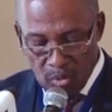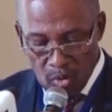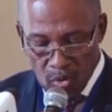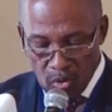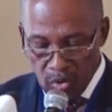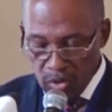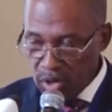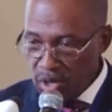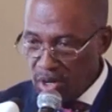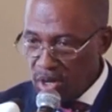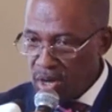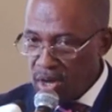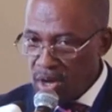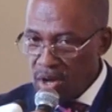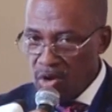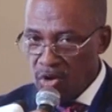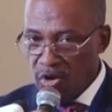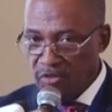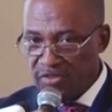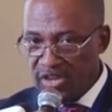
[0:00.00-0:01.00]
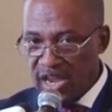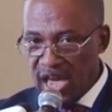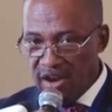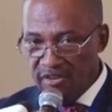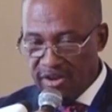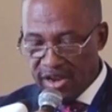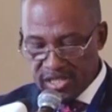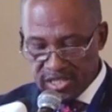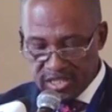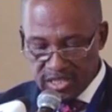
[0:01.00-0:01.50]
Board of
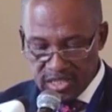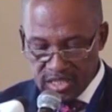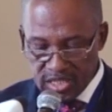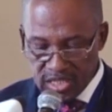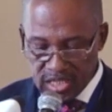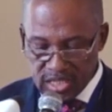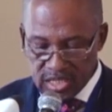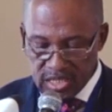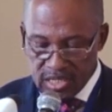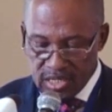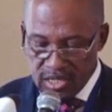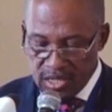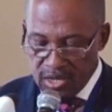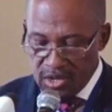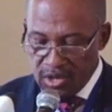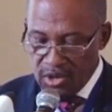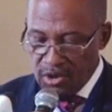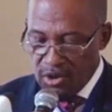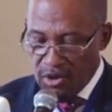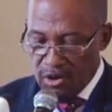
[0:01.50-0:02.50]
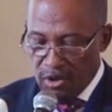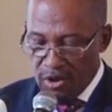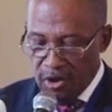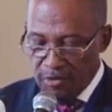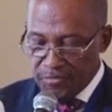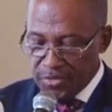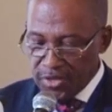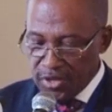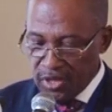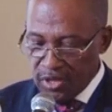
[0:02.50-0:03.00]
Directors
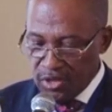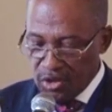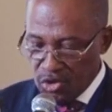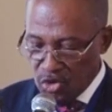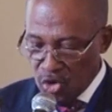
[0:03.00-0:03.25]
of